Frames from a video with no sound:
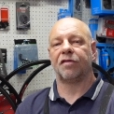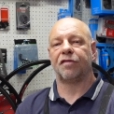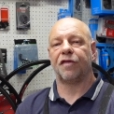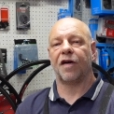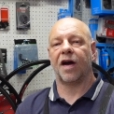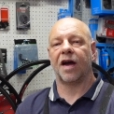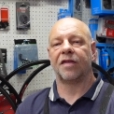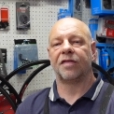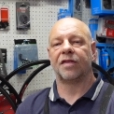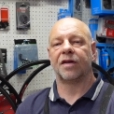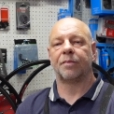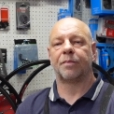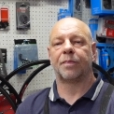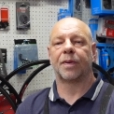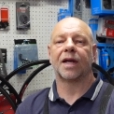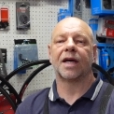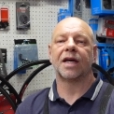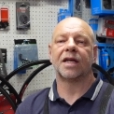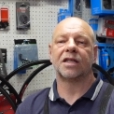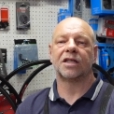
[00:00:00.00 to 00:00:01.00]
find that
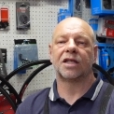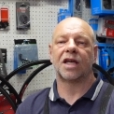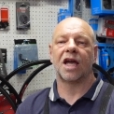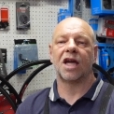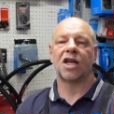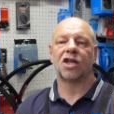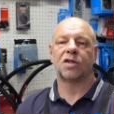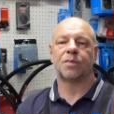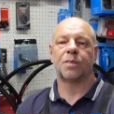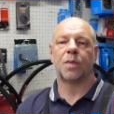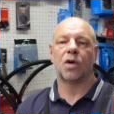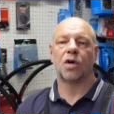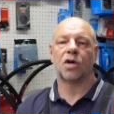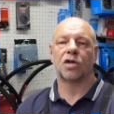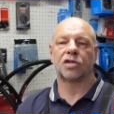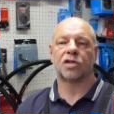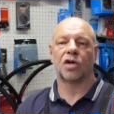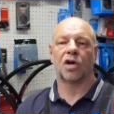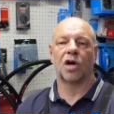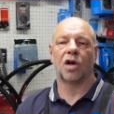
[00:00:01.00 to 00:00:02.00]
plain gauge
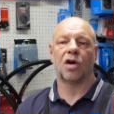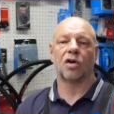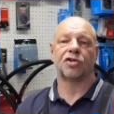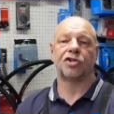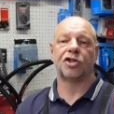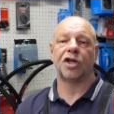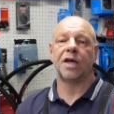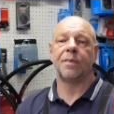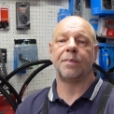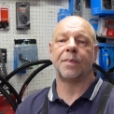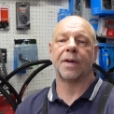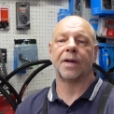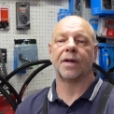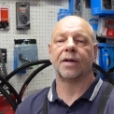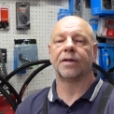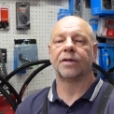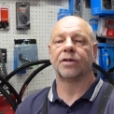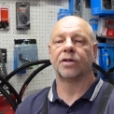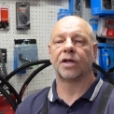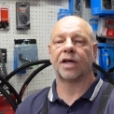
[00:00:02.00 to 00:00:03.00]
spokes are a lot
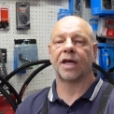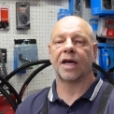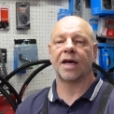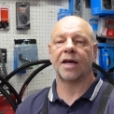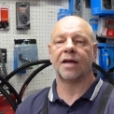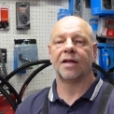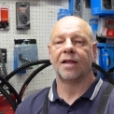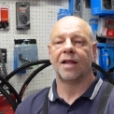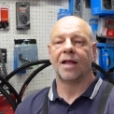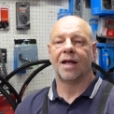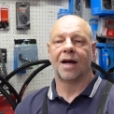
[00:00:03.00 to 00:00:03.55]
cheaper okay